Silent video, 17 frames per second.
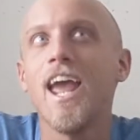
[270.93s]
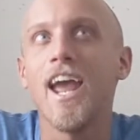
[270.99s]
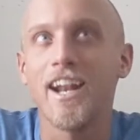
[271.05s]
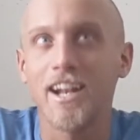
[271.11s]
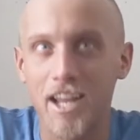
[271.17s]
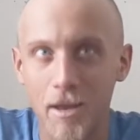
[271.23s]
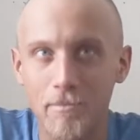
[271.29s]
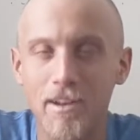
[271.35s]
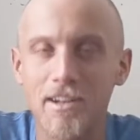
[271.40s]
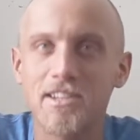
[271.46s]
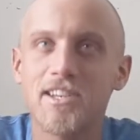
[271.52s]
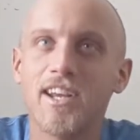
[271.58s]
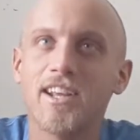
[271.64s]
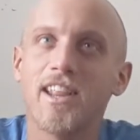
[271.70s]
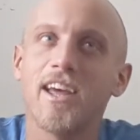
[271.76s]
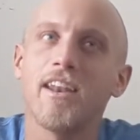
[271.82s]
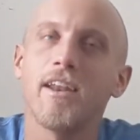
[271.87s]
and
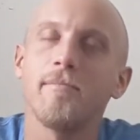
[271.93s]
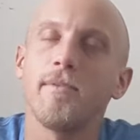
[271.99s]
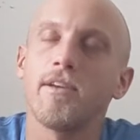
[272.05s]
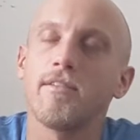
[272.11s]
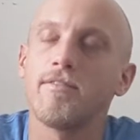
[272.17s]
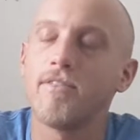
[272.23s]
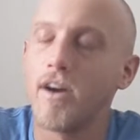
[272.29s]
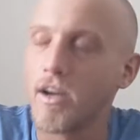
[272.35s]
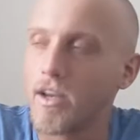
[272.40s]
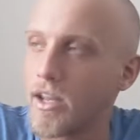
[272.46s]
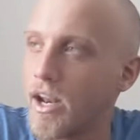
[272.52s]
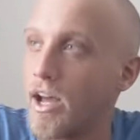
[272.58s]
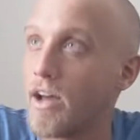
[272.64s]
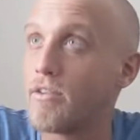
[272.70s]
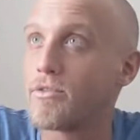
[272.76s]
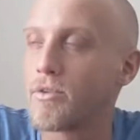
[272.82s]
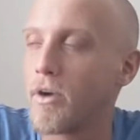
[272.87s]
I'm like, fuck it,
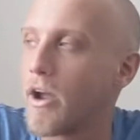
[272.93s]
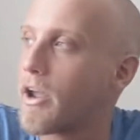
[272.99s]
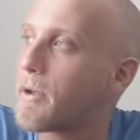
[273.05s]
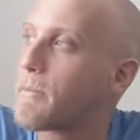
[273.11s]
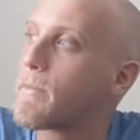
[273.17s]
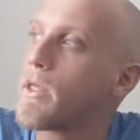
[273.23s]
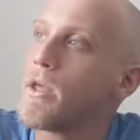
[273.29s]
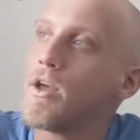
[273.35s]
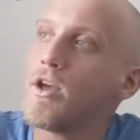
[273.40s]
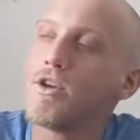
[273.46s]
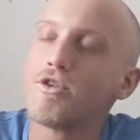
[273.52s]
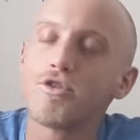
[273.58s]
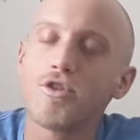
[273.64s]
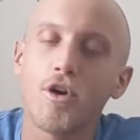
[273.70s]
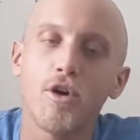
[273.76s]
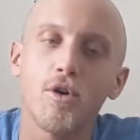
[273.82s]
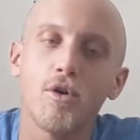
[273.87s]
I'll try it.
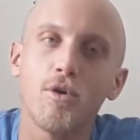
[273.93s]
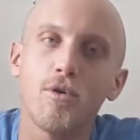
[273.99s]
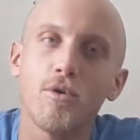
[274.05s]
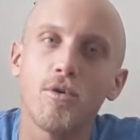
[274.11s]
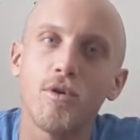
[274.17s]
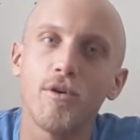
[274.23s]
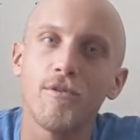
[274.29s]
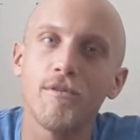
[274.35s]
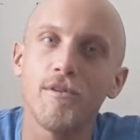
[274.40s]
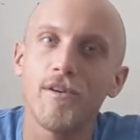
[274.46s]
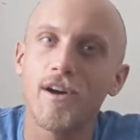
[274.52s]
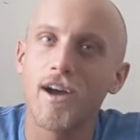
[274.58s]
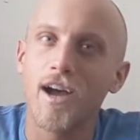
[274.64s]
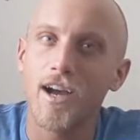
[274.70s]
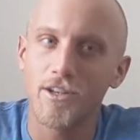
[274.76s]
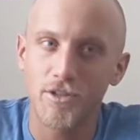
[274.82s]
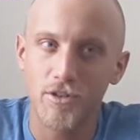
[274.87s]
So
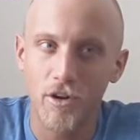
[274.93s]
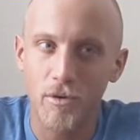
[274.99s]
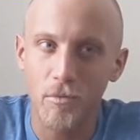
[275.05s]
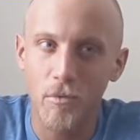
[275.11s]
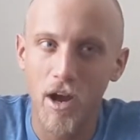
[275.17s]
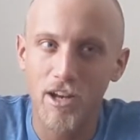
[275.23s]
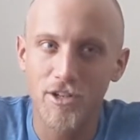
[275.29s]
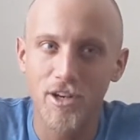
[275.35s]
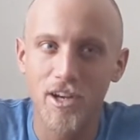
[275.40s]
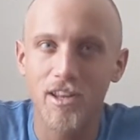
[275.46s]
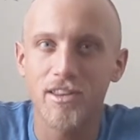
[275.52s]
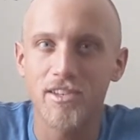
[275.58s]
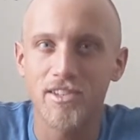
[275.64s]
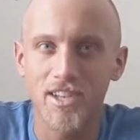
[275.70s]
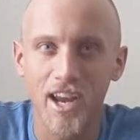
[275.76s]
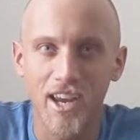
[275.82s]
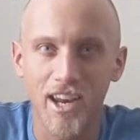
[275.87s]
I started watching it.
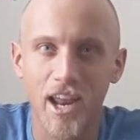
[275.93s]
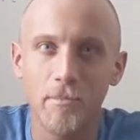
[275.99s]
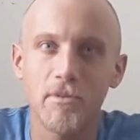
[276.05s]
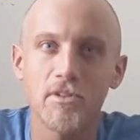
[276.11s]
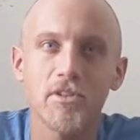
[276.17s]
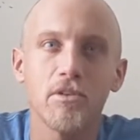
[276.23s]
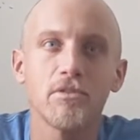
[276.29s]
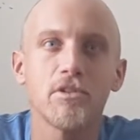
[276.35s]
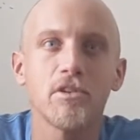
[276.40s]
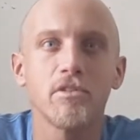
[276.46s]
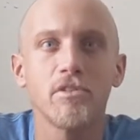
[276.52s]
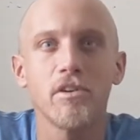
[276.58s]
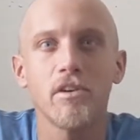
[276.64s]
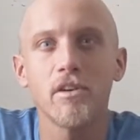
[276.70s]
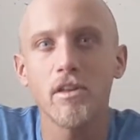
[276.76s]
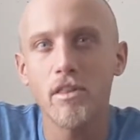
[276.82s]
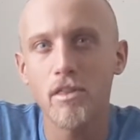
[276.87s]
The second episode
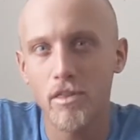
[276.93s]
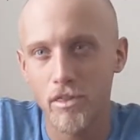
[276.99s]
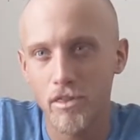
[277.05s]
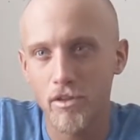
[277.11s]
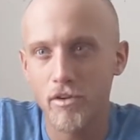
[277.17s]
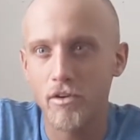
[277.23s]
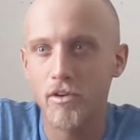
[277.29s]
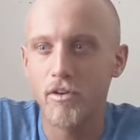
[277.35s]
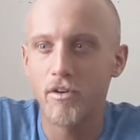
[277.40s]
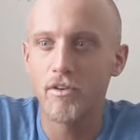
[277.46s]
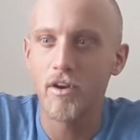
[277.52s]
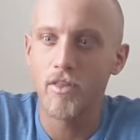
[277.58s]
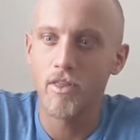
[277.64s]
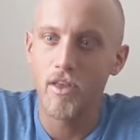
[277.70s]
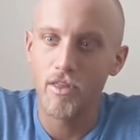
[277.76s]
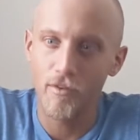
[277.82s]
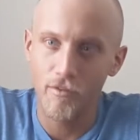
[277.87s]
turned into the third,
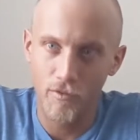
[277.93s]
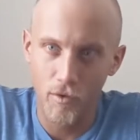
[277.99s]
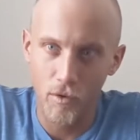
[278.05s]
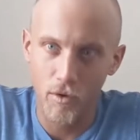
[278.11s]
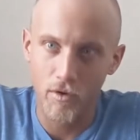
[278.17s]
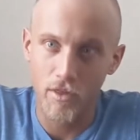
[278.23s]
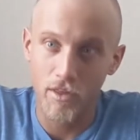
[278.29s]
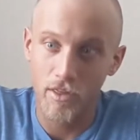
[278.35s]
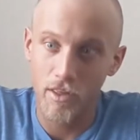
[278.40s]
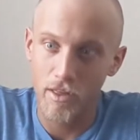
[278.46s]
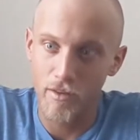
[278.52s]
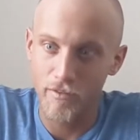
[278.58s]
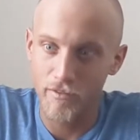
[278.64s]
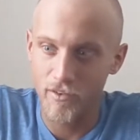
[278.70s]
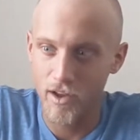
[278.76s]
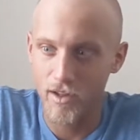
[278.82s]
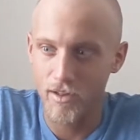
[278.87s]
and then the fourth, and then
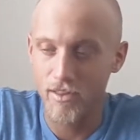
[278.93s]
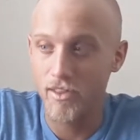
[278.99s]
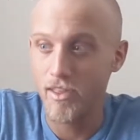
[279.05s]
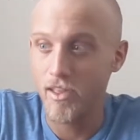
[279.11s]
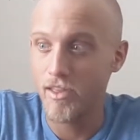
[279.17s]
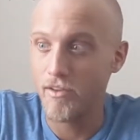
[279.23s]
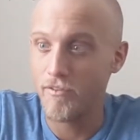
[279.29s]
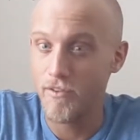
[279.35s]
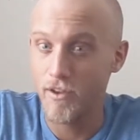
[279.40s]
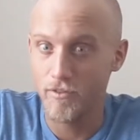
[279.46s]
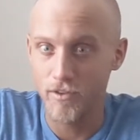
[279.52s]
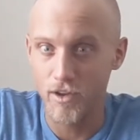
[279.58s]
the fifth, and then the